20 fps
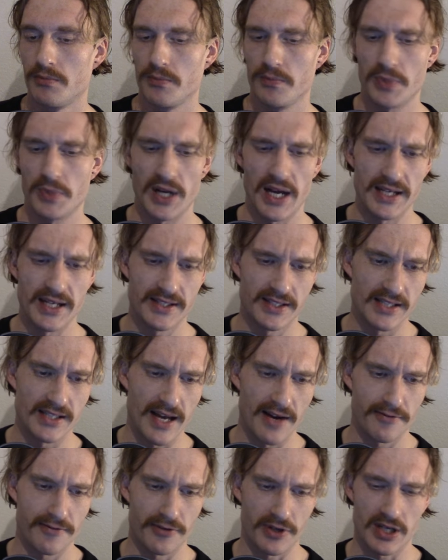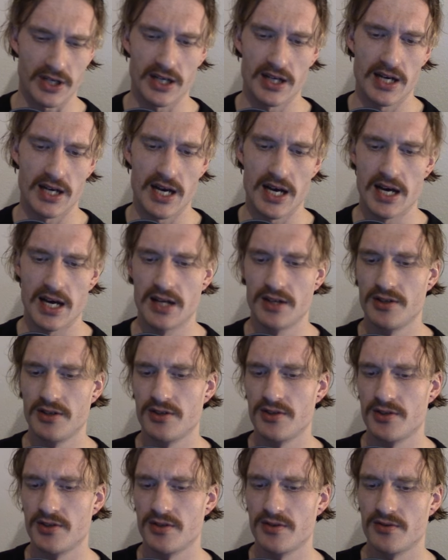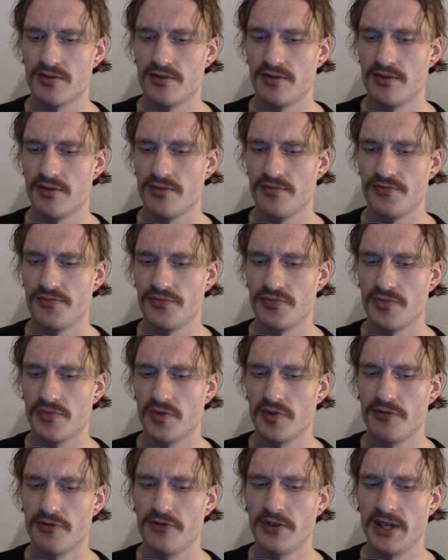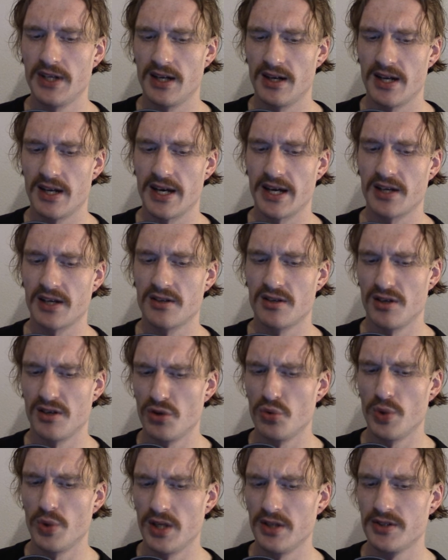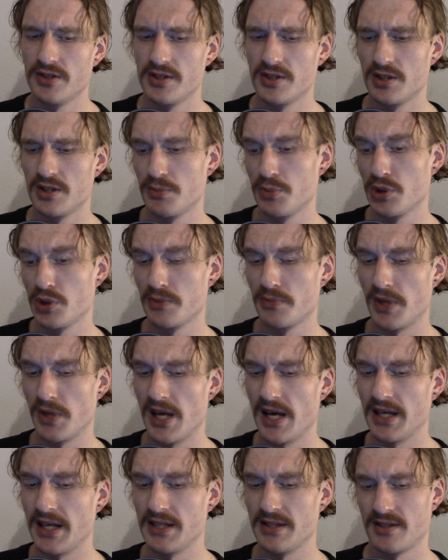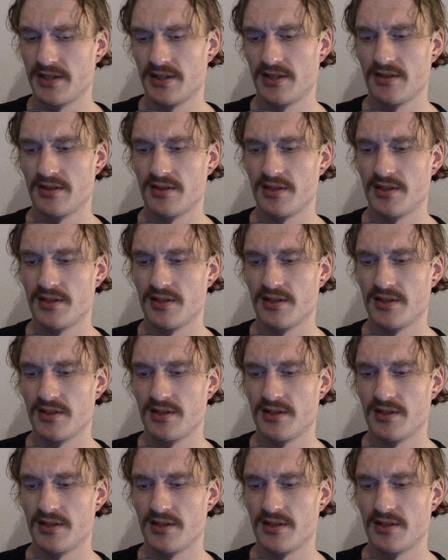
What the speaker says: place in Africa and feeling like, oh well, this is a poor place.